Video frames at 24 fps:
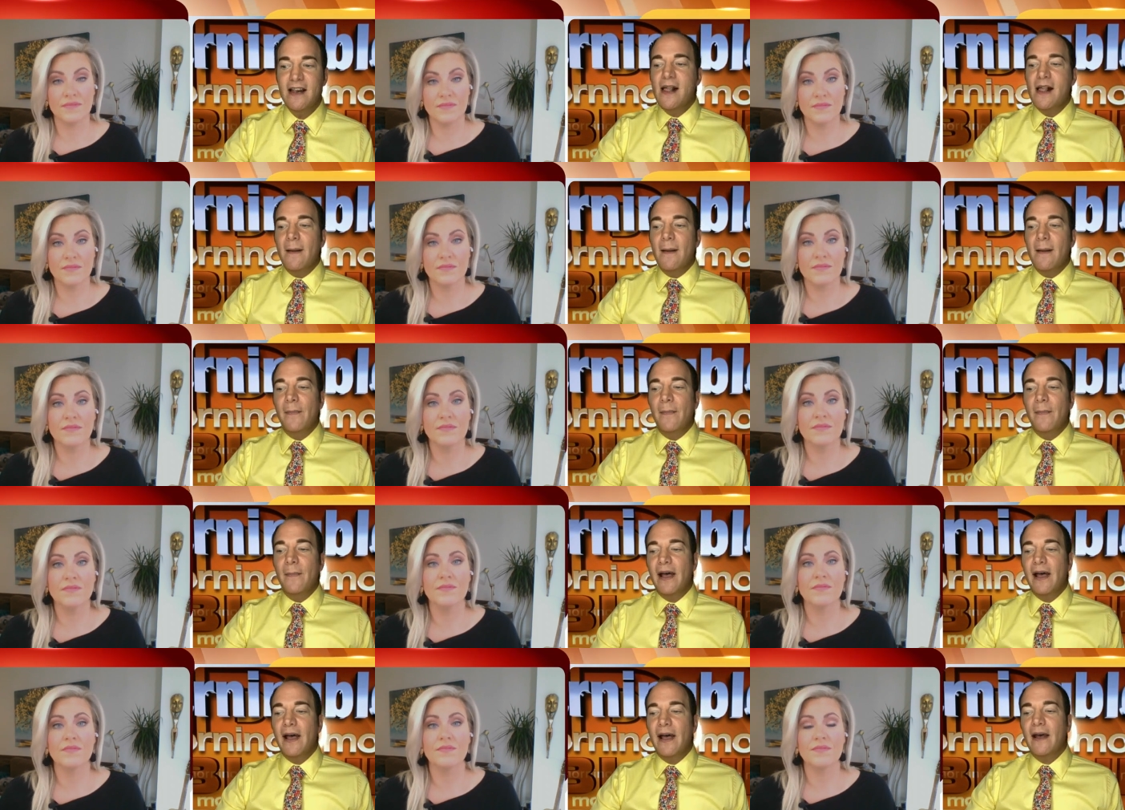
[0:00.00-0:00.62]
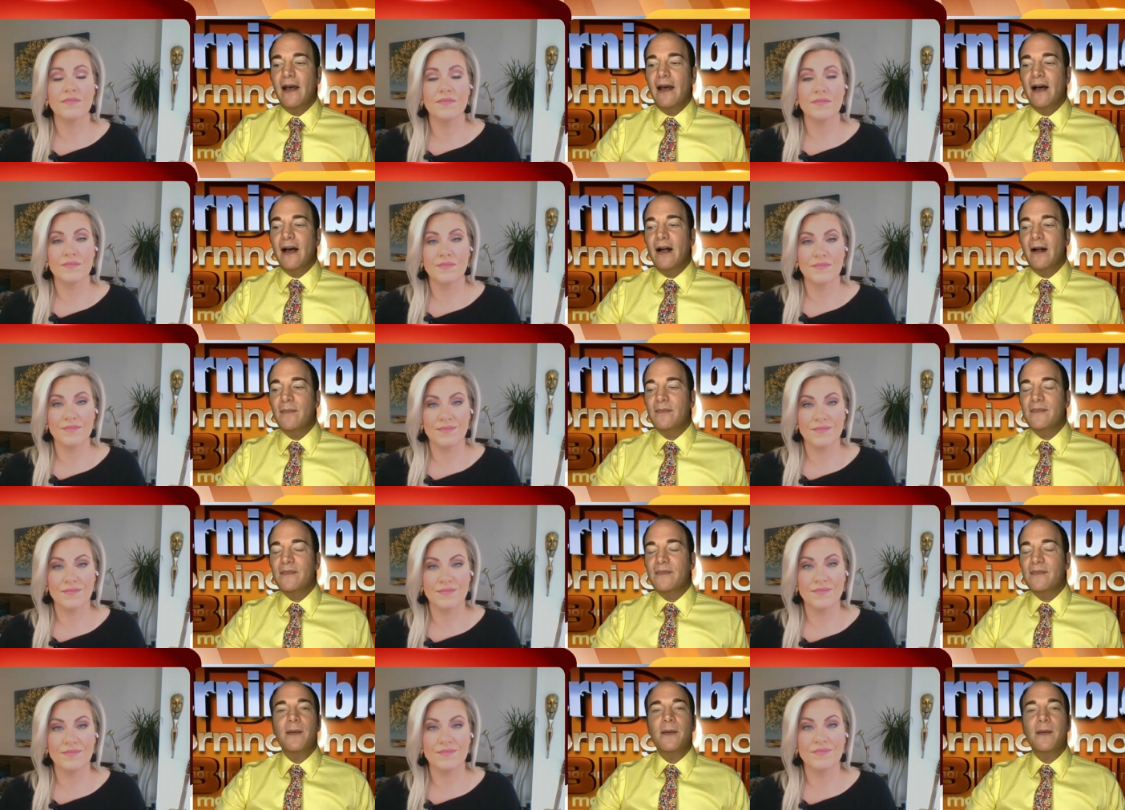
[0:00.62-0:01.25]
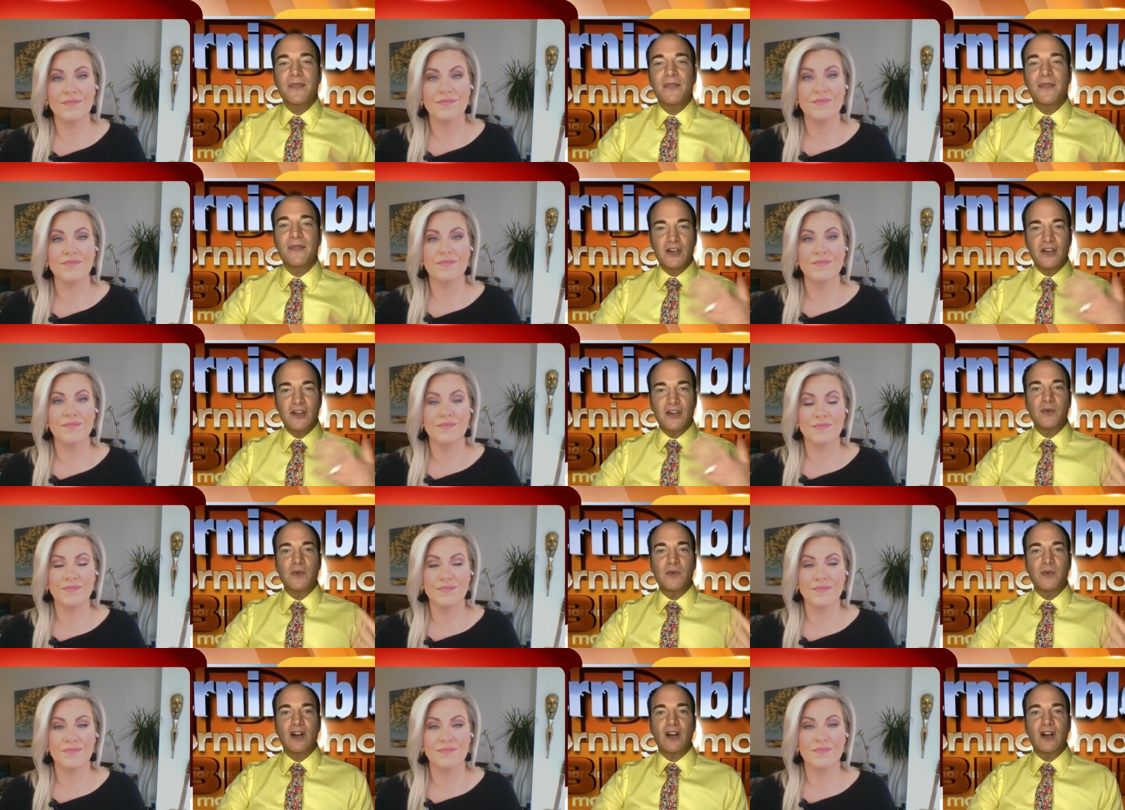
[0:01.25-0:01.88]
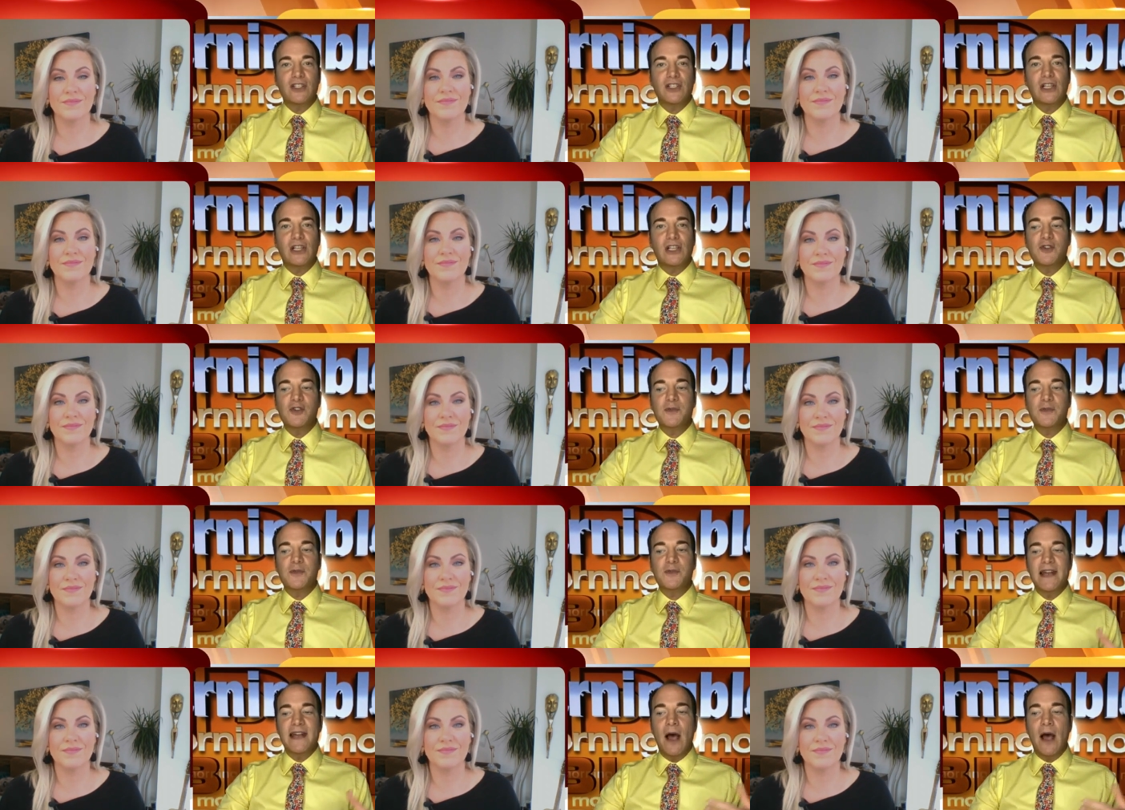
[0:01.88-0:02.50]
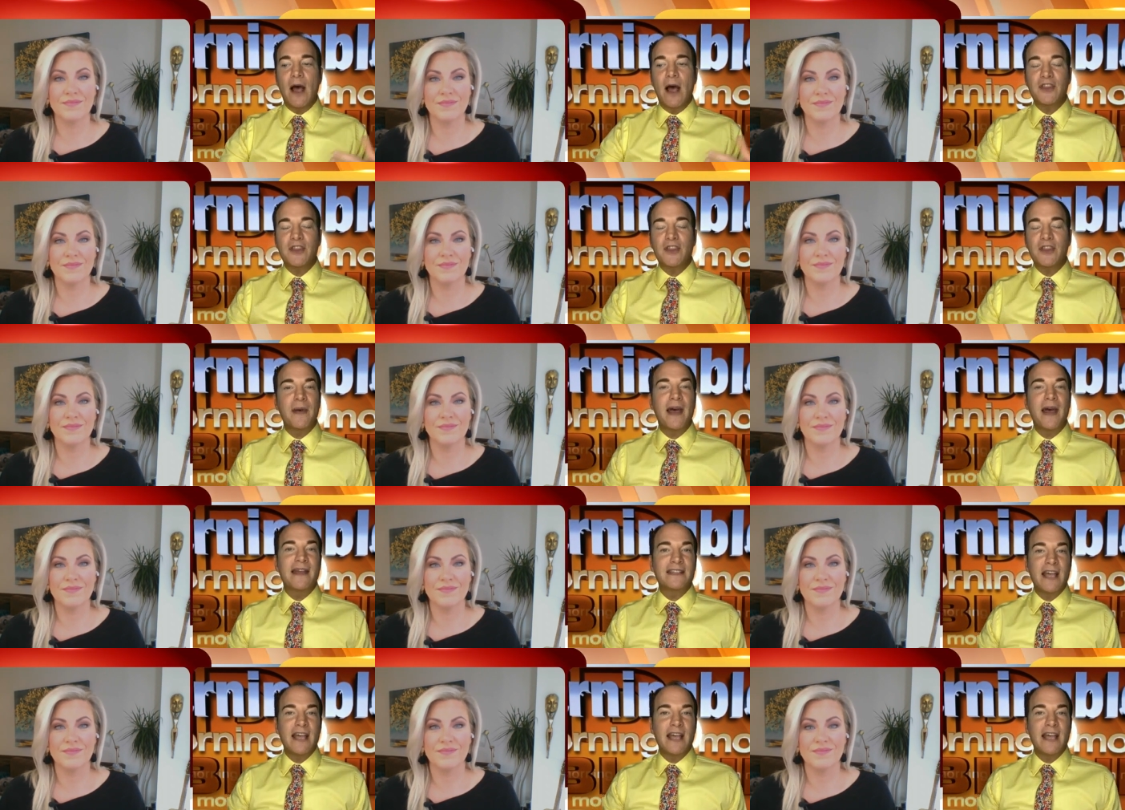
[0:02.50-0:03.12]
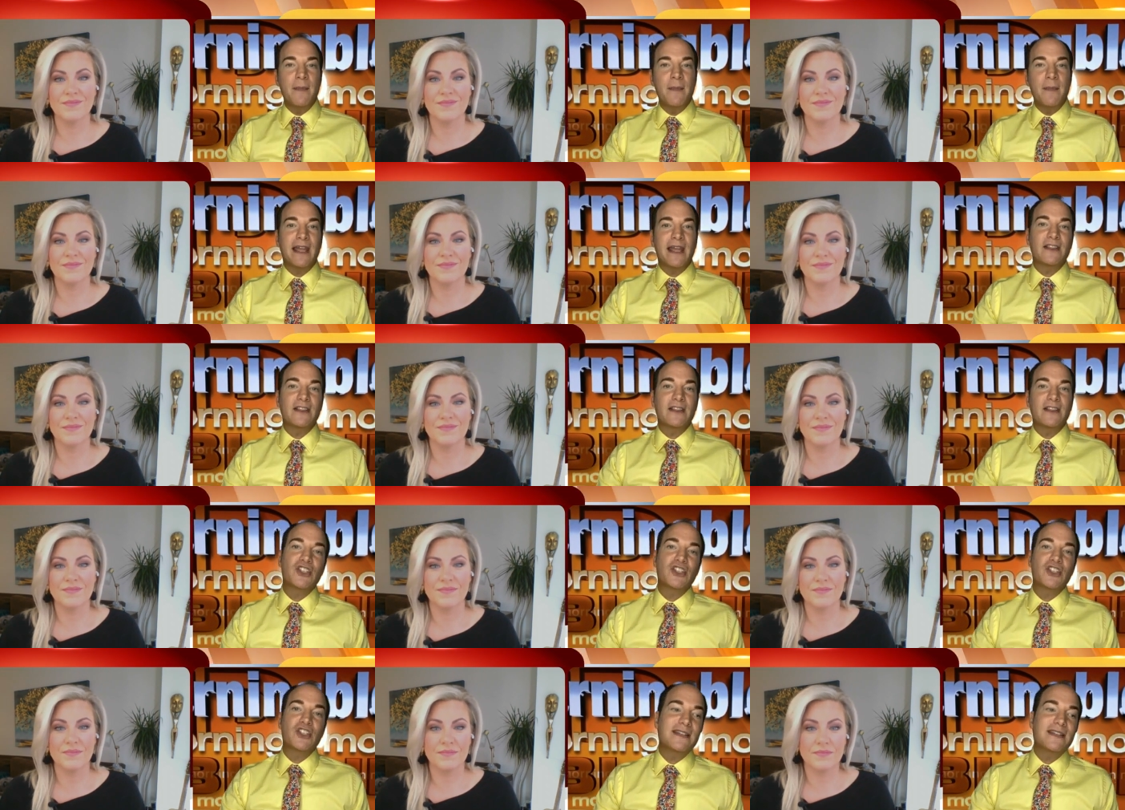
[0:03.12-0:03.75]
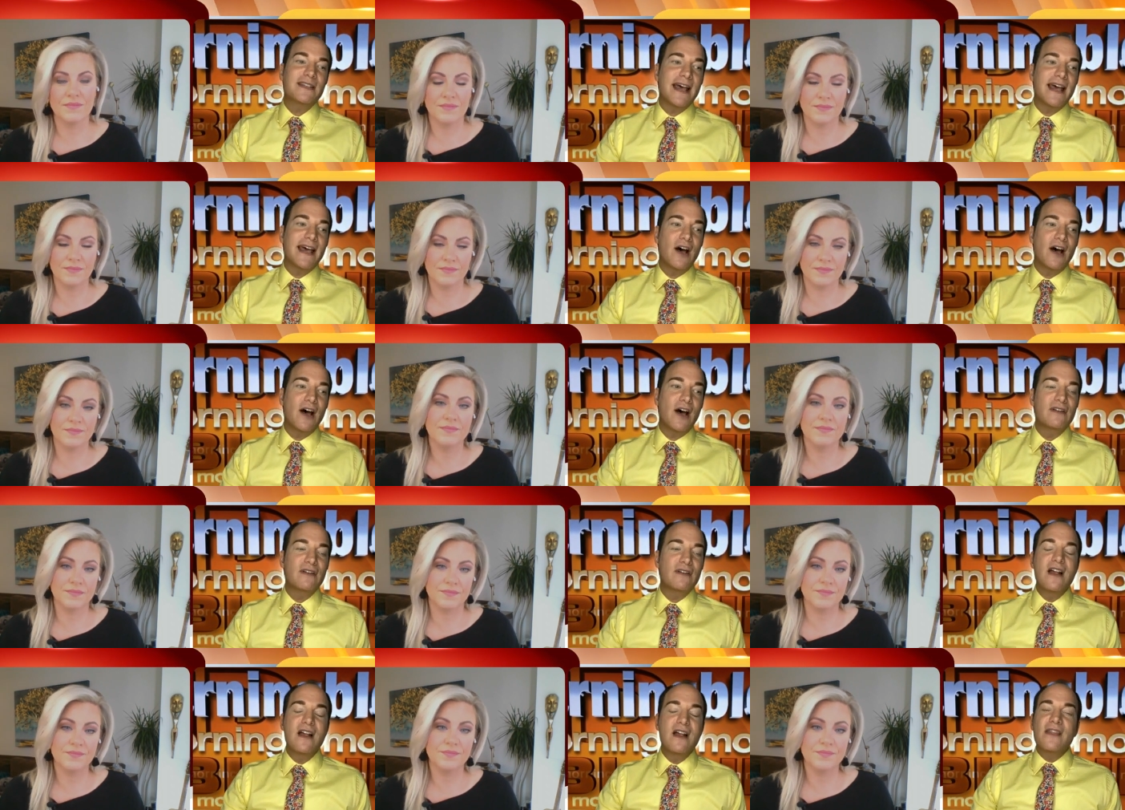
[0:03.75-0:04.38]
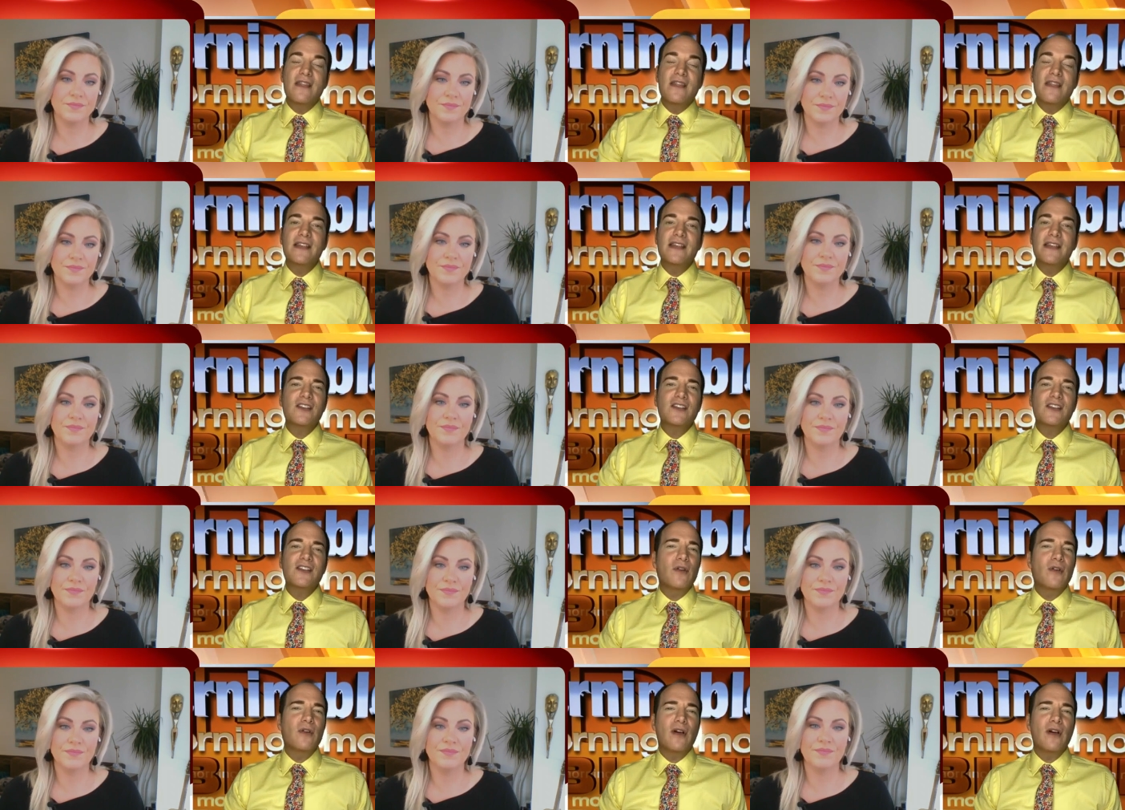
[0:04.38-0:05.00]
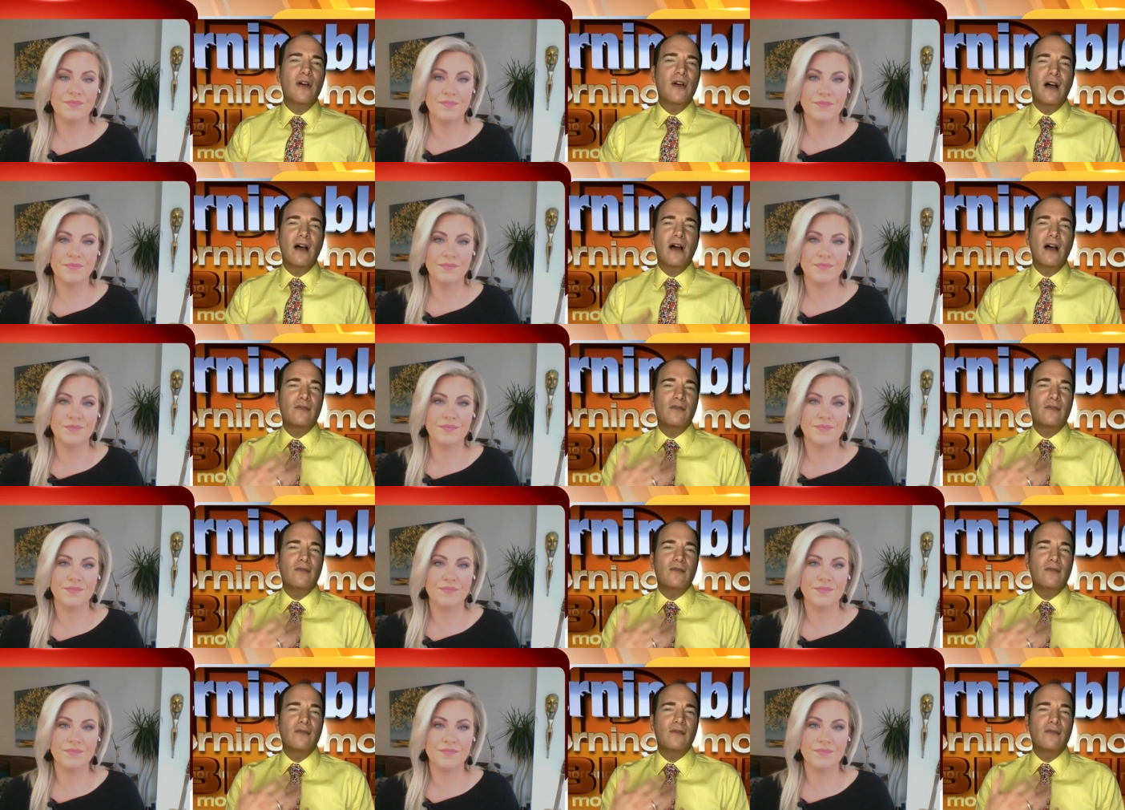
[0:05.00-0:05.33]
Speaker 1: but um, some theaters would start to close but now with the pandemic and the shutdown things are uh,